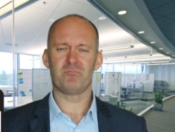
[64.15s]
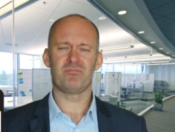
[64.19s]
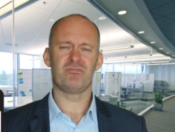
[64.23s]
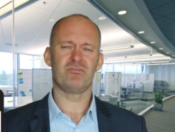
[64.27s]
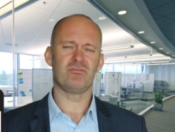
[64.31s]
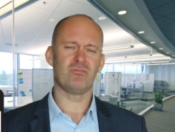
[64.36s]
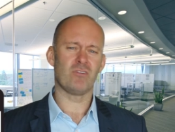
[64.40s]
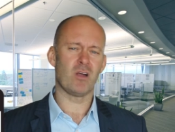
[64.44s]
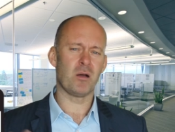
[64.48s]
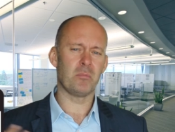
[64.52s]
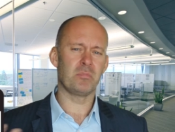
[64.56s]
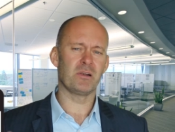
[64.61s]

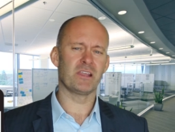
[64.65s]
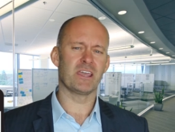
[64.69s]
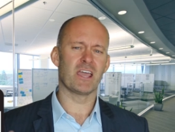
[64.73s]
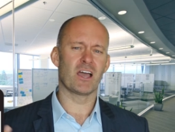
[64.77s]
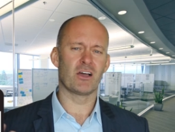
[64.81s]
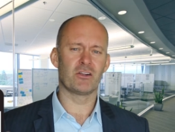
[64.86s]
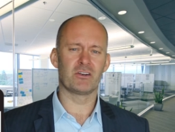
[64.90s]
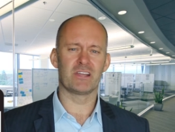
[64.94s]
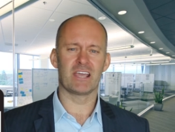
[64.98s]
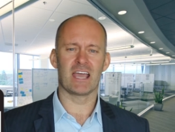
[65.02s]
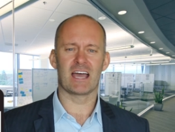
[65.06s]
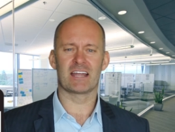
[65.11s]
probably
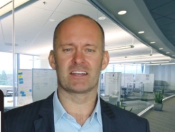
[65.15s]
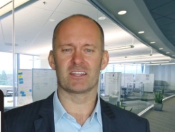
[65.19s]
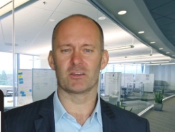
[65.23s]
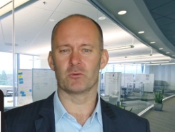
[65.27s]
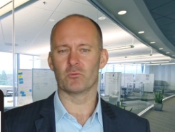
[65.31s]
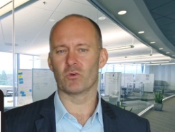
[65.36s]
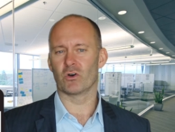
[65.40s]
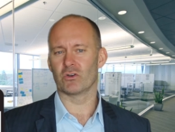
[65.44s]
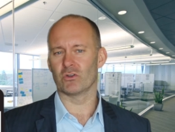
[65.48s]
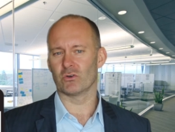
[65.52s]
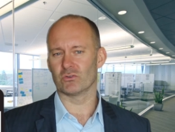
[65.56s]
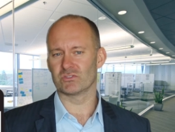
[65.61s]
only adding
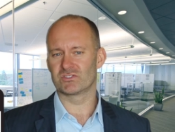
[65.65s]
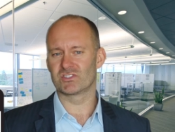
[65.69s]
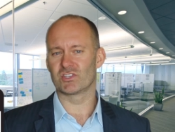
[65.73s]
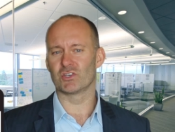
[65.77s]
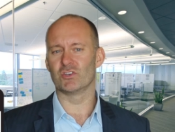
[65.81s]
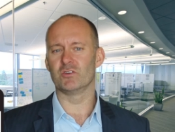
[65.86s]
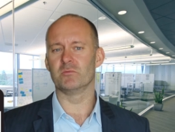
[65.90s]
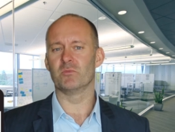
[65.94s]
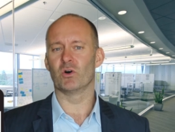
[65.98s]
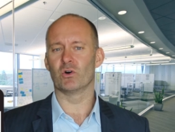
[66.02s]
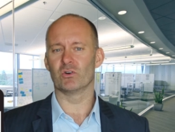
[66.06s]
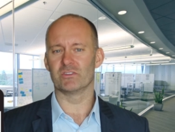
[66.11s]
1 or
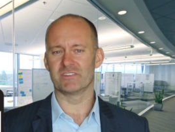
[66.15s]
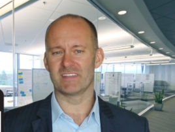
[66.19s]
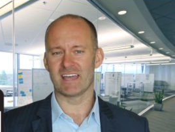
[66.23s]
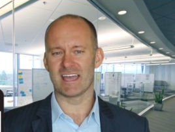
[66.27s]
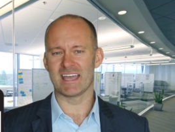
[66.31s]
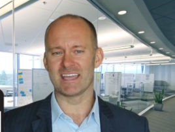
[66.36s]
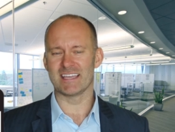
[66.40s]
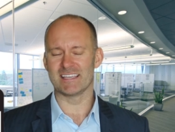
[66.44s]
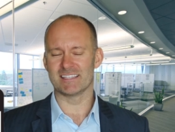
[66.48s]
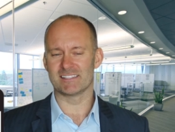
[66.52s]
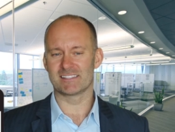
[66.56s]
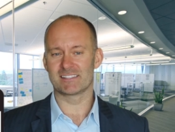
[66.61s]
2 more
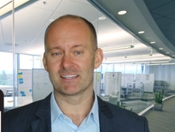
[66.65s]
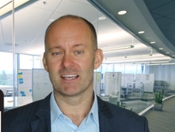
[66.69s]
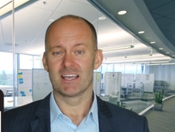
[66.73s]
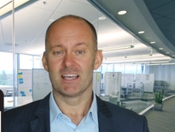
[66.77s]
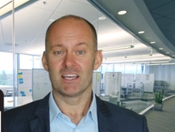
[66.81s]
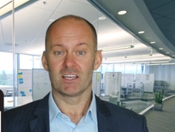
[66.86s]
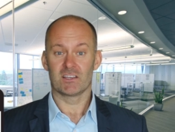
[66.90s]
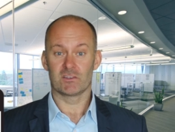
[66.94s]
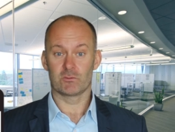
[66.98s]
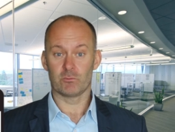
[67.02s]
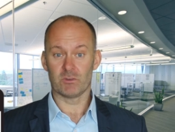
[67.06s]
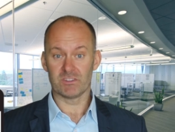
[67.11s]
days,
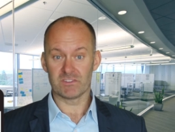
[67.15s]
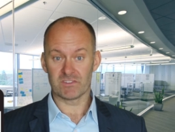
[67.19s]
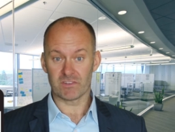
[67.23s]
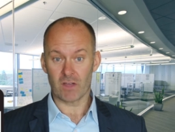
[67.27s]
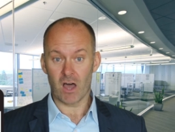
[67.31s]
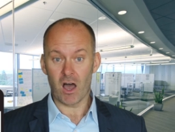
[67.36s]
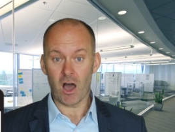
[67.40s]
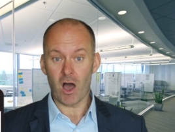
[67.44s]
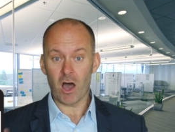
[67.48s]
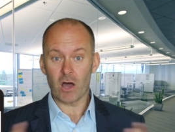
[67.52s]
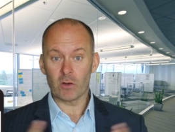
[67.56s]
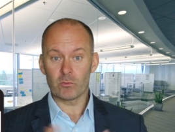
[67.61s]
because once the
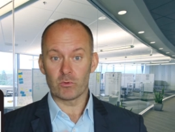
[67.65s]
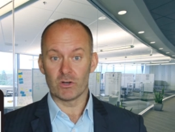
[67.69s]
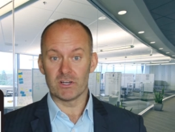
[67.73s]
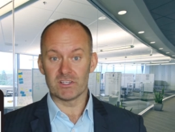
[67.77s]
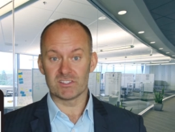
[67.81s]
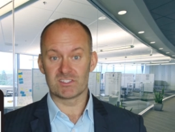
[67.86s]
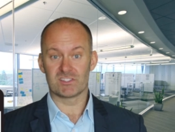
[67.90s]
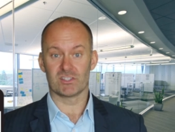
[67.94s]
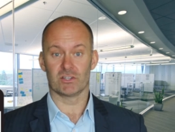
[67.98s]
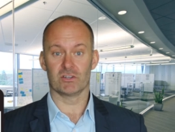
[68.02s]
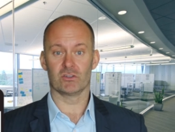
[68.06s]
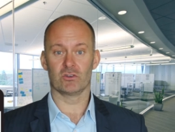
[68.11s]
hard
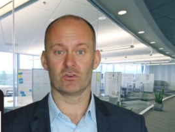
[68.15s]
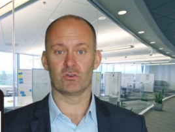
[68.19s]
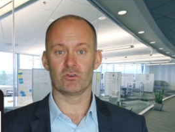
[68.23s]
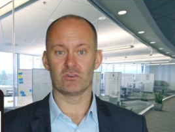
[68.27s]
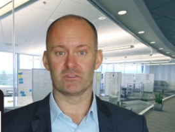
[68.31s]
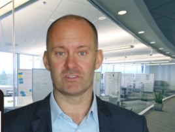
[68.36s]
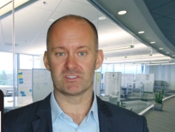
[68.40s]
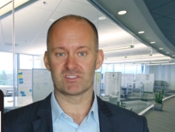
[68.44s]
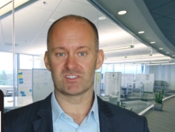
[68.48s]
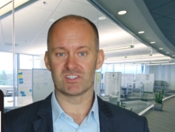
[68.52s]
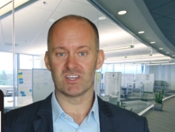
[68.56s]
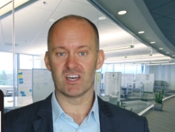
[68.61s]
work's done on all
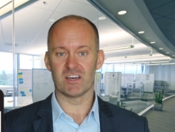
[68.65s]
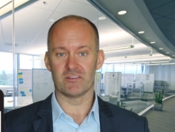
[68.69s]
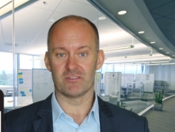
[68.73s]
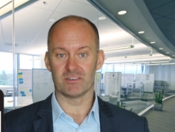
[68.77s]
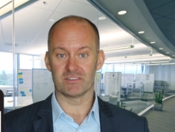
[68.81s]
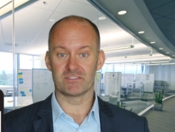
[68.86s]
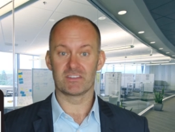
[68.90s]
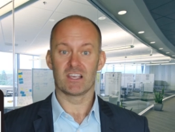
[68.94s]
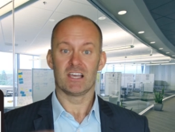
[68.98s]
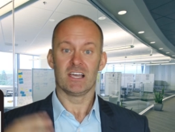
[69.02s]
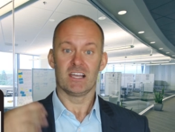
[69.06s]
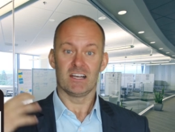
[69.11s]
of the
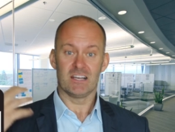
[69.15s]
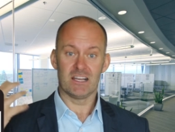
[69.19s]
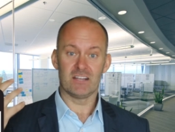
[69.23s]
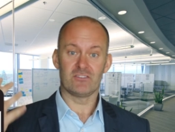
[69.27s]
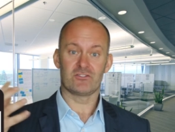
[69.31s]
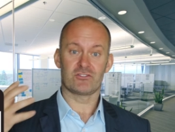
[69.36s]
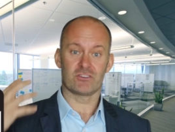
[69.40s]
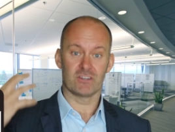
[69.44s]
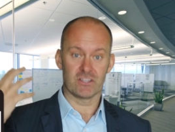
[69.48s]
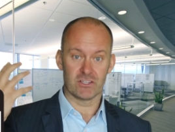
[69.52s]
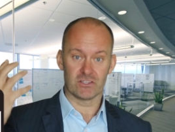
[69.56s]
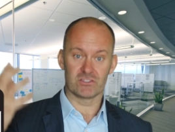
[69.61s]
servers,
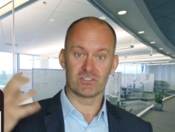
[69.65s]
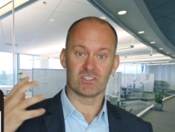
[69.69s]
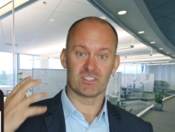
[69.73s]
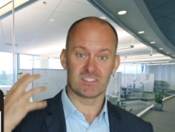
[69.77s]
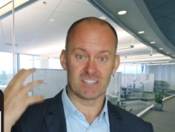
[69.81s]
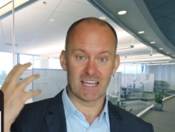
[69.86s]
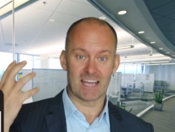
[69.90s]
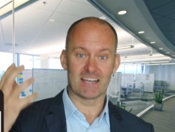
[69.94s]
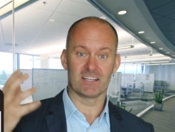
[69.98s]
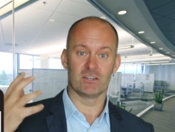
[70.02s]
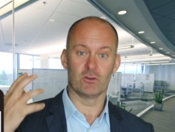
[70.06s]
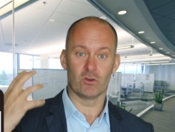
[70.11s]
literally you're
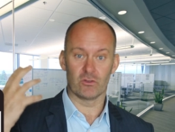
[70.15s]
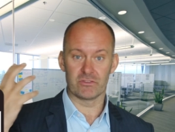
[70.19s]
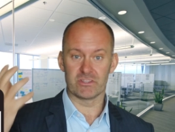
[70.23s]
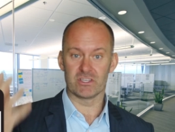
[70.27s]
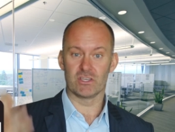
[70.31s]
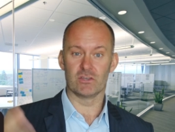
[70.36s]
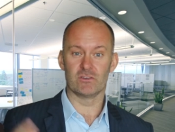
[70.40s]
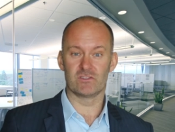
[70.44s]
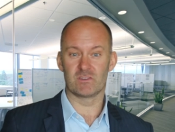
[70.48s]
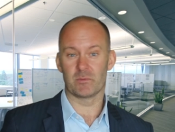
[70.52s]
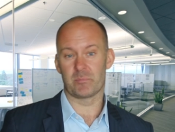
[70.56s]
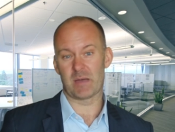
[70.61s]
just adding all the
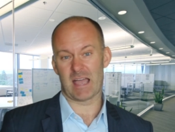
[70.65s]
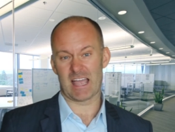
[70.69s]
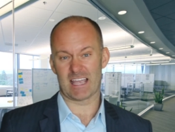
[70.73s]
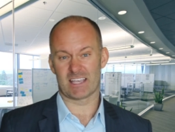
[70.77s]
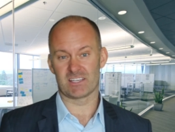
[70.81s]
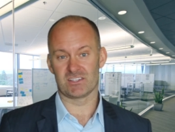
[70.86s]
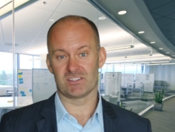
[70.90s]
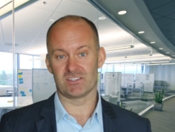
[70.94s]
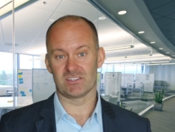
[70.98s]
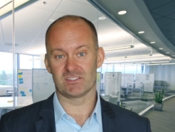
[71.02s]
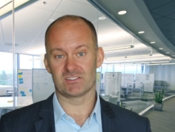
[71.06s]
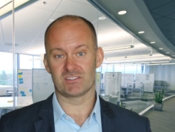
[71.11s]
user
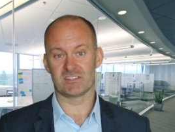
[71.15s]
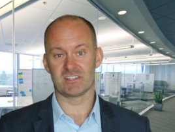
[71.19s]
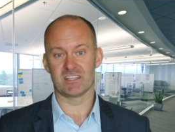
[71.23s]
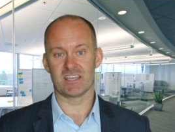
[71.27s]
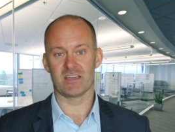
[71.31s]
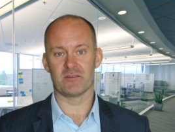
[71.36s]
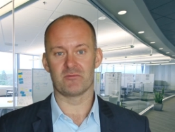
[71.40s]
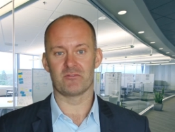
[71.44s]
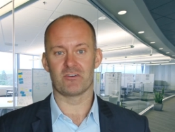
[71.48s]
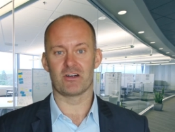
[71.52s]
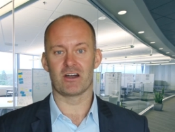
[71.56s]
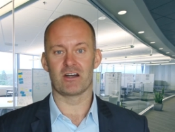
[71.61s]
packages to the
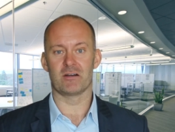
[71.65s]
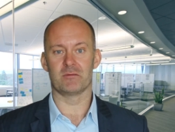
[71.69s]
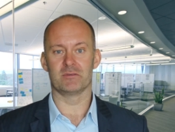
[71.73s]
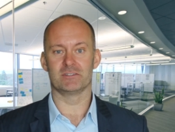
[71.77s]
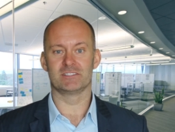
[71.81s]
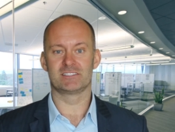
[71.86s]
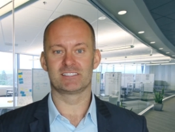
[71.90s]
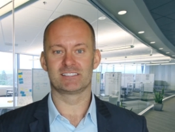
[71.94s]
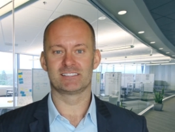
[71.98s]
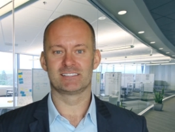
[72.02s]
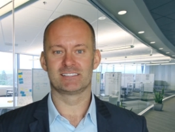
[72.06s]
environment.